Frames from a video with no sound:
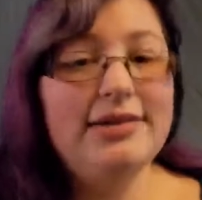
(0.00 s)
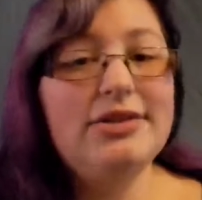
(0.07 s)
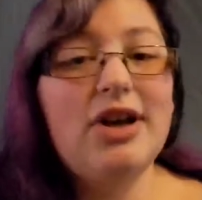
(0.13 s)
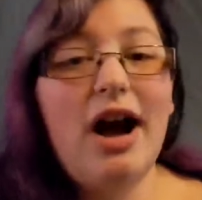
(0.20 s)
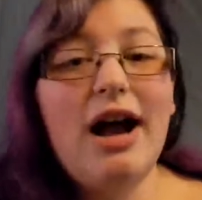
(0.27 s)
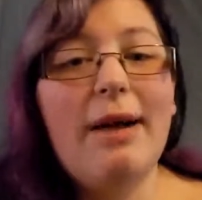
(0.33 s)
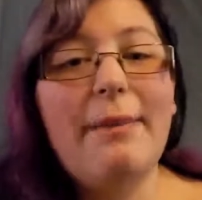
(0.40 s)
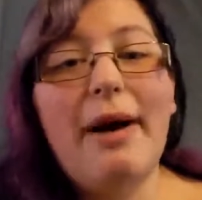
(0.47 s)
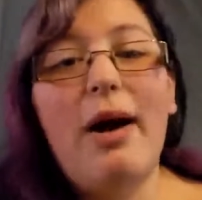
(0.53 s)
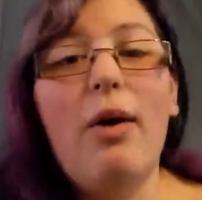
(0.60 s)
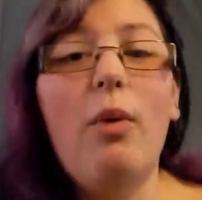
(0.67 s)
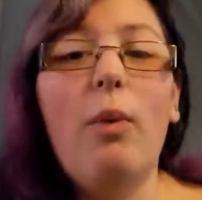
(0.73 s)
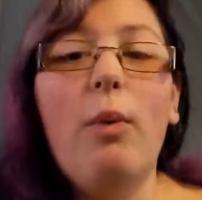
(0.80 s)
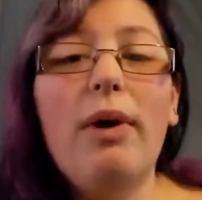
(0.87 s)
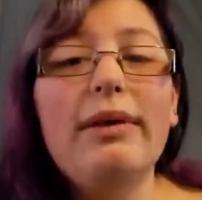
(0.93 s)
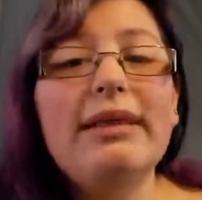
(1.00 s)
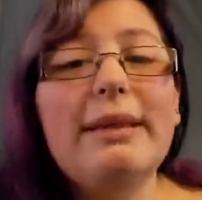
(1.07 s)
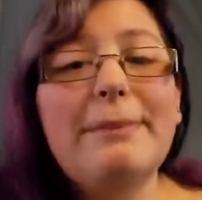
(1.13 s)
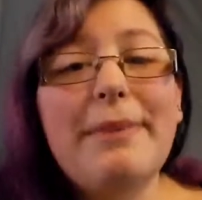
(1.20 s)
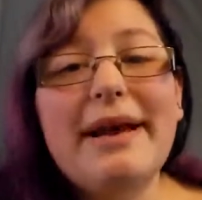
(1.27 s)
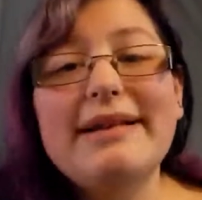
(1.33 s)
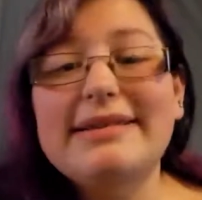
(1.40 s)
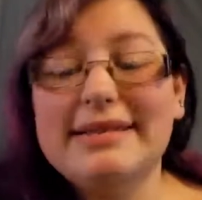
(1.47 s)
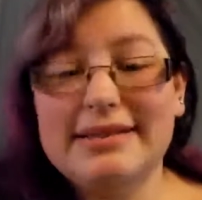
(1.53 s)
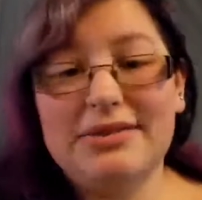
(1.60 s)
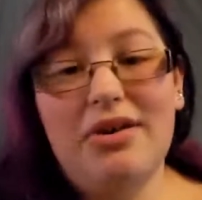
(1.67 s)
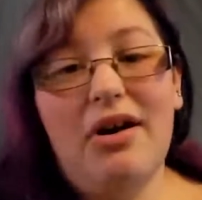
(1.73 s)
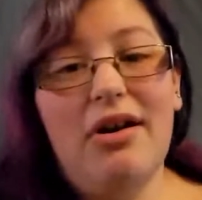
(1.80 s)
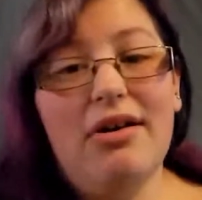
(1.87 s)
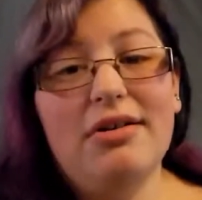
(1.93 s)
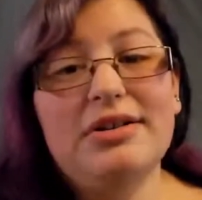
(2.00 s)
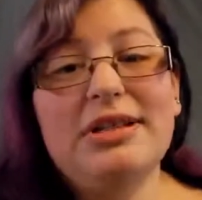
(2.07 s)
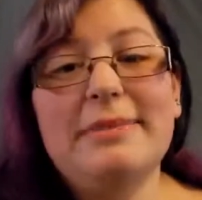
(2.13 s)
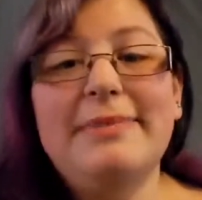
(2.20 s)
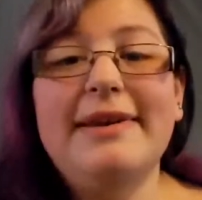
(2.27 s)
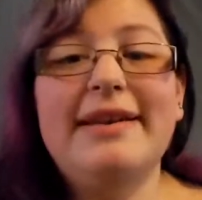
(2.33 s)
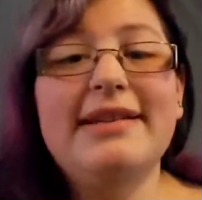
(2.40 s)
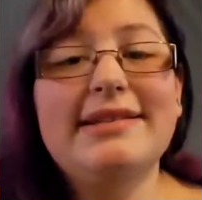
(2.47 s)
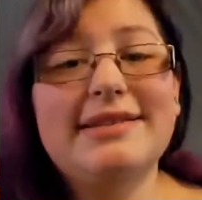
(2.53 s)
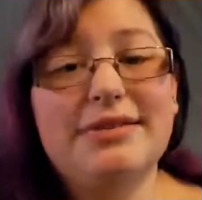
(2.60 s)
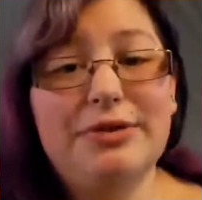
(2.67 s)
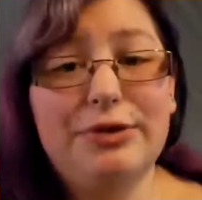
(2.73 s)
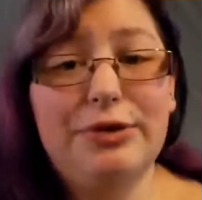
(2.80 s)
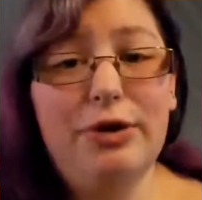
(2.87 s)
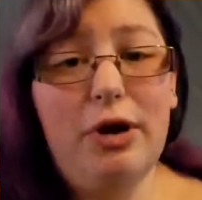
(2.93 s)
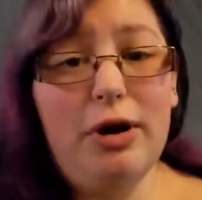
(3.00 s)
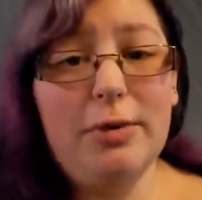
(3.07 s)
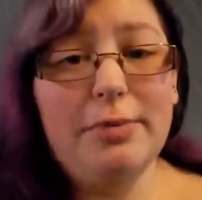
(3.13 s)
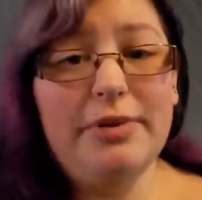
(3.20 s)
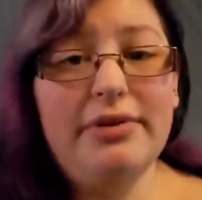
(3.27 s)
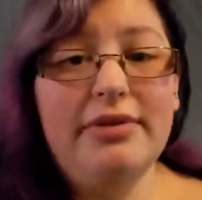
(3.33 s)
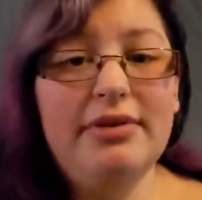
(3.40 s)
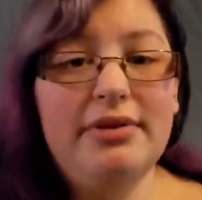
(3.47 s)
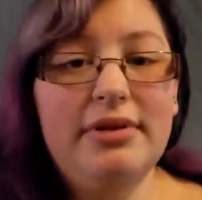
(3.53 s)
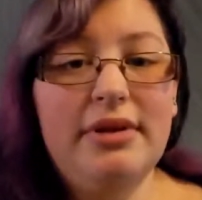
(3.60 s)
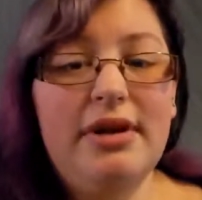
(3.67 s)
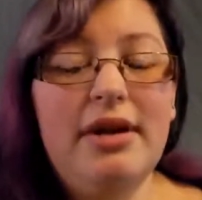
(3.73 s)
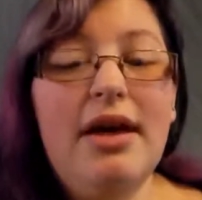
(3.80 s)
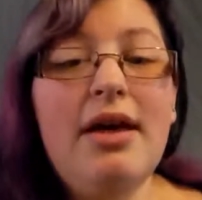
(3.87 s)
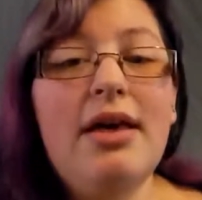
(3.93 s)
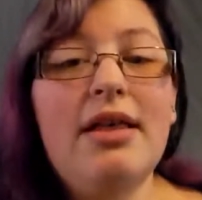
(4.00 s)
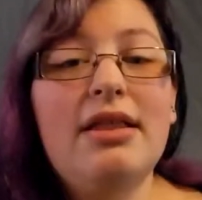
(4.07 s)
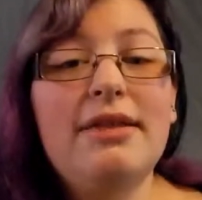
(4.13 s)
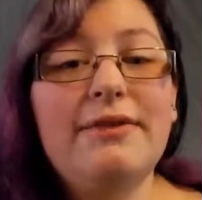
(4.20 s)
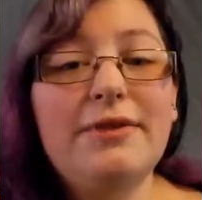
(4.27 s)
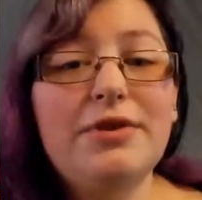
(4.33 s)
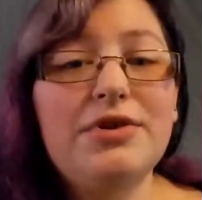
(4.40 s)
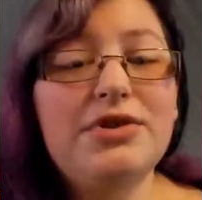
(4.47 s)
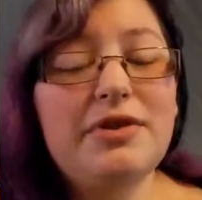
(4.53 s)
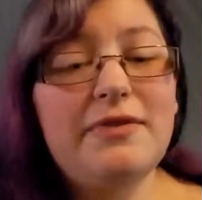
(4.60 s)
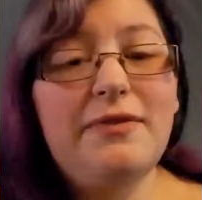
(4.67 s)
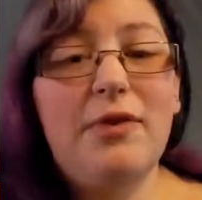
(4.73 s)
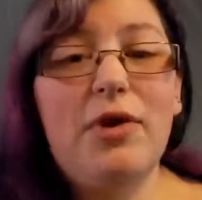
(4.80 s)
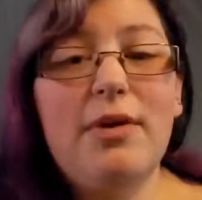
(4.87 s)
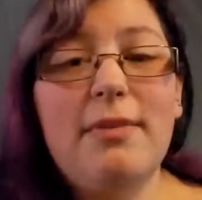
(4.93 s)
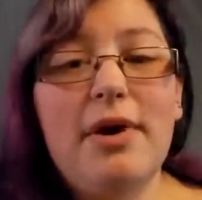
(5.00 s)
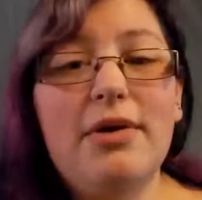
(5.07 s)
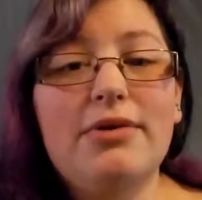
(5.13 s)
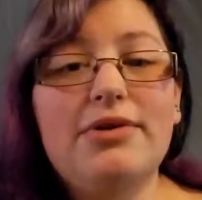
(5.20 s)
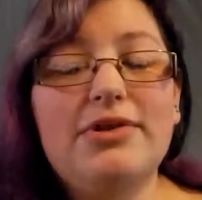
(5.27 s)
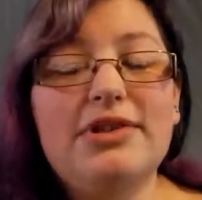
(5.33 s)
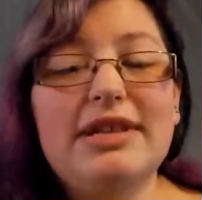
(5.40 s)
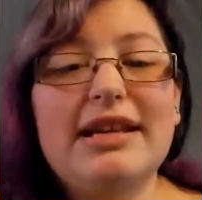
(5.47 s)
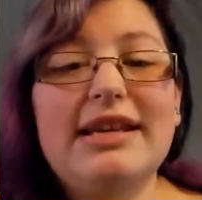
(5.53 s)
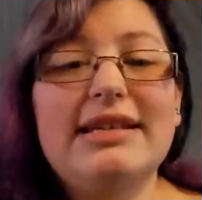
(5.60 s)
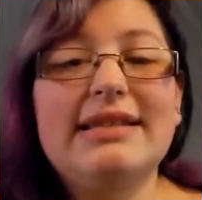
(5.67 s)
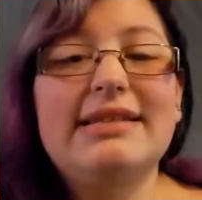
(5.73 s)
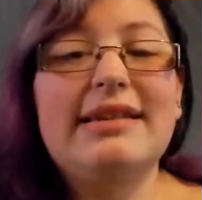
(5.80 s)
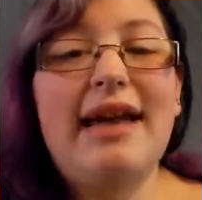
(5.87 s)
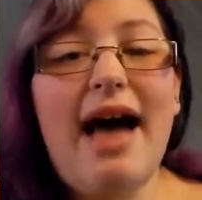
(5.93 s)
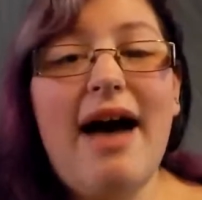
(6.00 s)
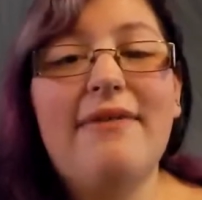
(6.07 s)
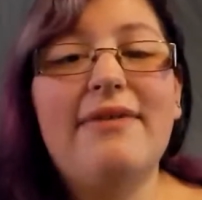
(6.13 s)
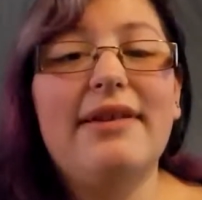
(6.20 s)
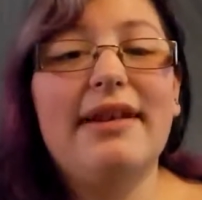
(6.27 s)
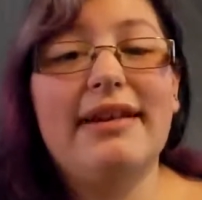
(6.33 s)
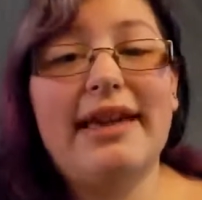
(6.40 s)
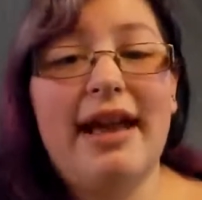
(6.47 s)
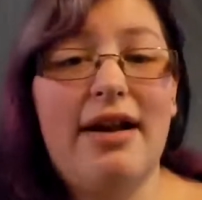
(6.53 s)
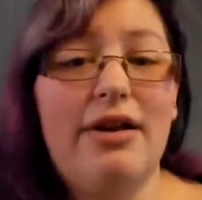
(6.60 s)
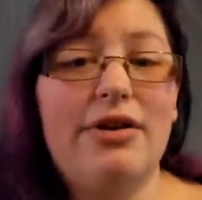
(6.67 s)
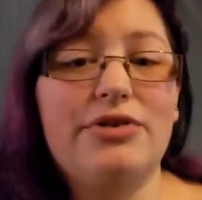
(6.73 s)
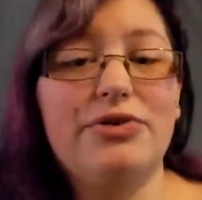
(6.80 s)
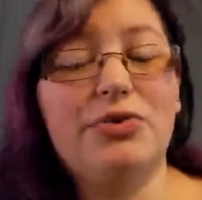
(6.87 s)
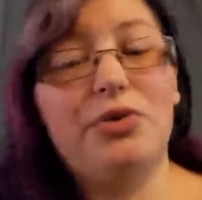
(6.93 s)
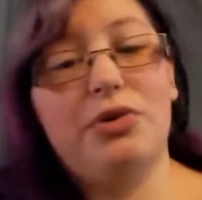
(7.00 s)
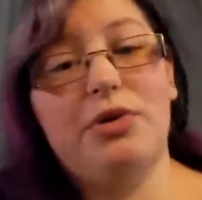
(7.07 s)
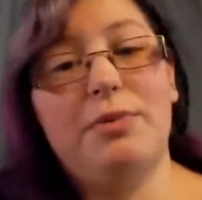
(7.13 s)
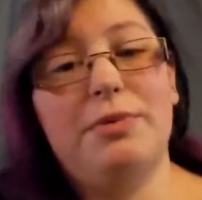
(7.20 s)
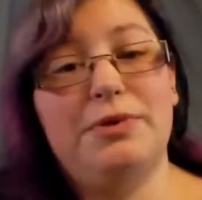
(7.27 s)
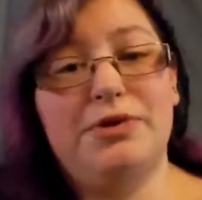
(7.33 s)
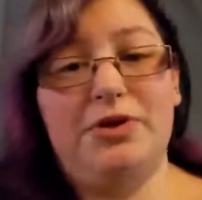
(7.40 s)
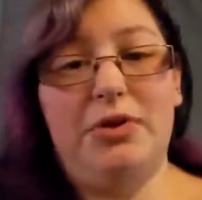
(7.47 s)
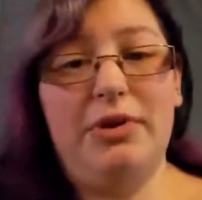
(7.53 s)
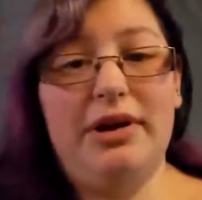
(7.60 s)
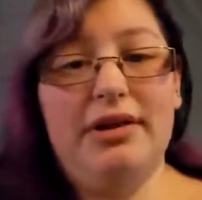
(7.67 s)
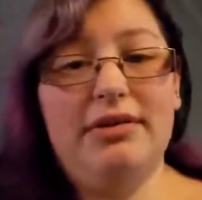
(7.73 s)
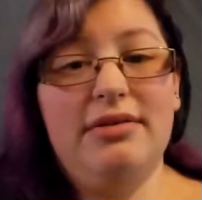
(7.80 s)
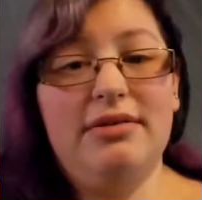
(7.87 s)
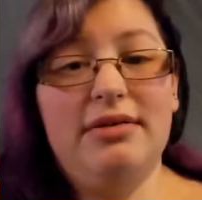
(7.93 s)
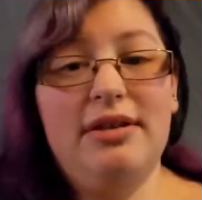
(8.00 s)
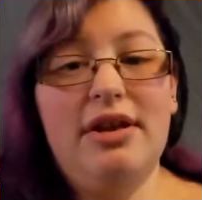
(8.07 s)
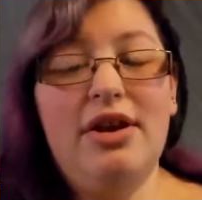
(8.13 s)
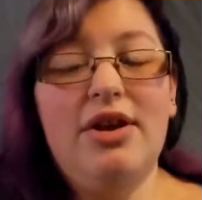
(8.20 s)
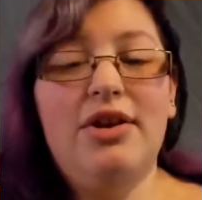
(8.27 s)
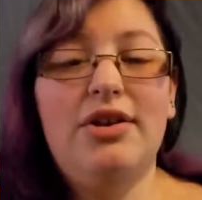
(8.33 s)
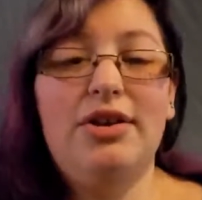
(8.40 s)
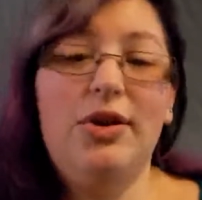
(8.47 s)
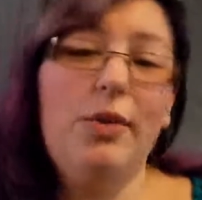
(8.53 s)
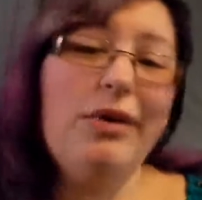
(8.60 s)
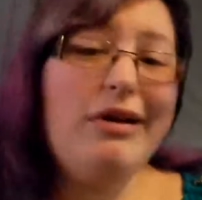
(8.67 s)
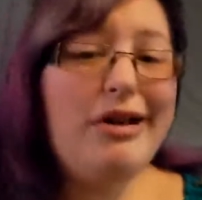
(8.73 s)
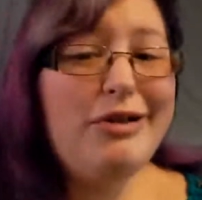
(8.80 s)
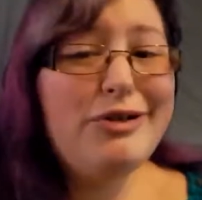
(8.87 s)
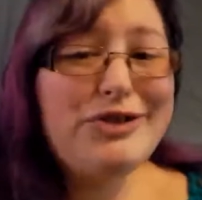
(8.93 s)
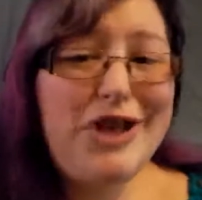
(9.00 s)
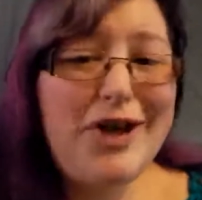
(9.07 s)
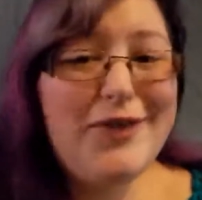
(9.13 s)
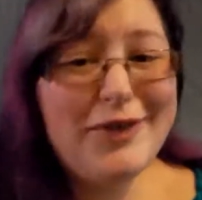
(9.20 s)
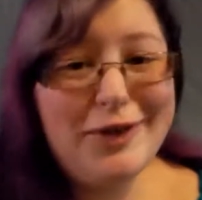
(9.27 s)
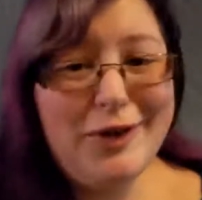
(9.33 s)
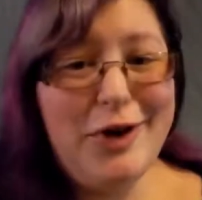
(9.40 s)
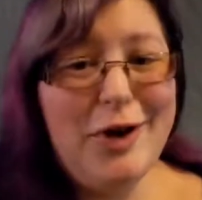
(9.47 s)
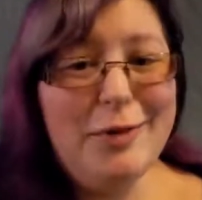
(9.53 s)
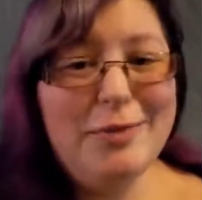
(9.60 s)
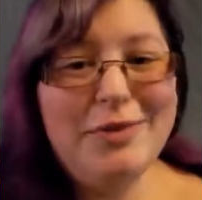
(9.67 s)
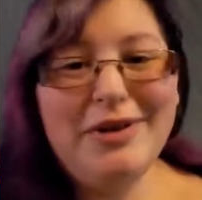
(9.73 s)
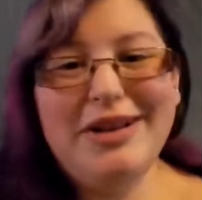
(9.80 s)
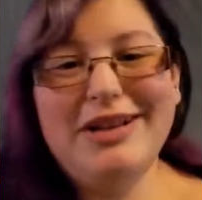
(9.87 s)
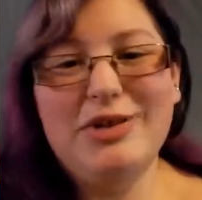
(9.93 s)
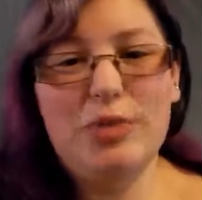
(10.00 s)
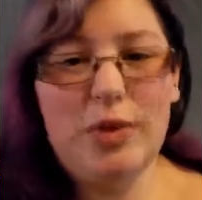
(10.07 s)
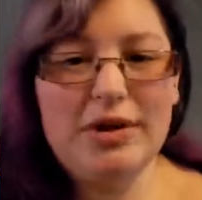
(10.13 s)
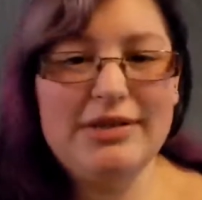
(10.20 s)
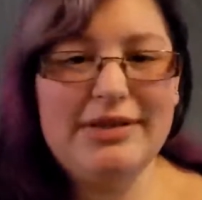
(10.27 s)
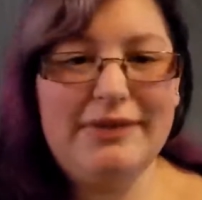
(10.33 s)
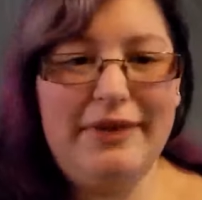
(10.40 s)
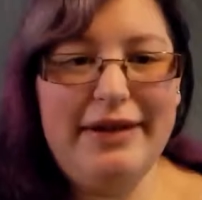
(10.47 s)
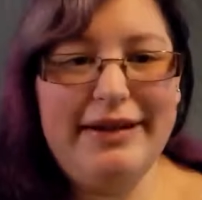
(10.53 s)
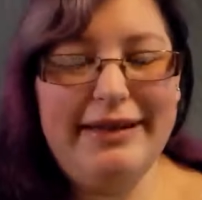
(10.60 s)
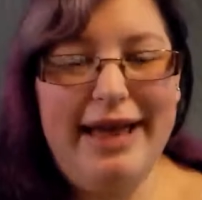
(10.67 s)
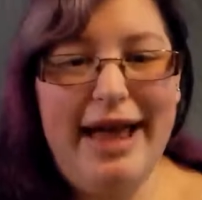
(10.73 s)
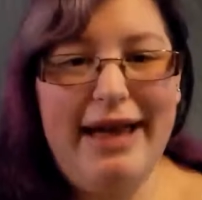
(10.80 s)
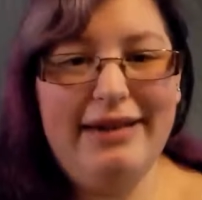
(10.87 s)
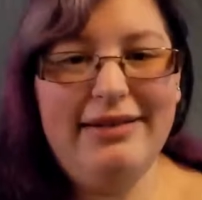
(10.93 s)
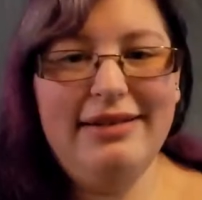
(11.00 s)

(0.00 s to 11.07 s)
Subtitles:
and talk about what the basics are to be considered a LARP. The first and foremost is having a character or a persona. You are not yourself in a LARP, because where's the fun in that?